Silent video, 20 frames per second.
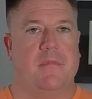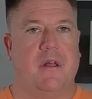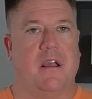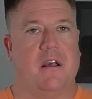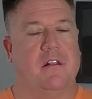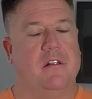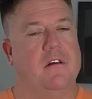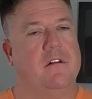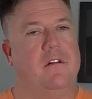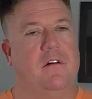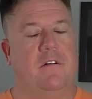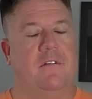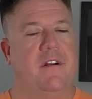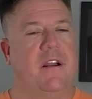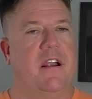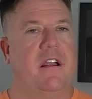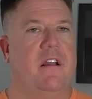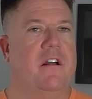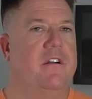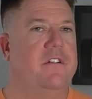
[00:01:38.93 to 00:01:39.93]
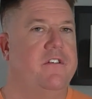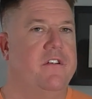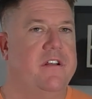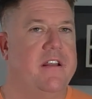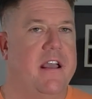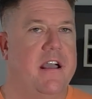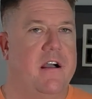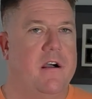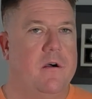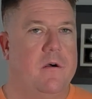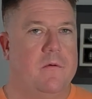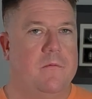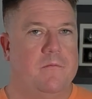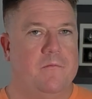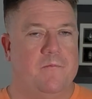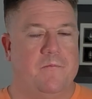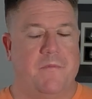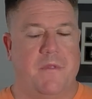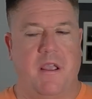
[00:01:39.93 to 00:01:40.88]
like a little over 800 now.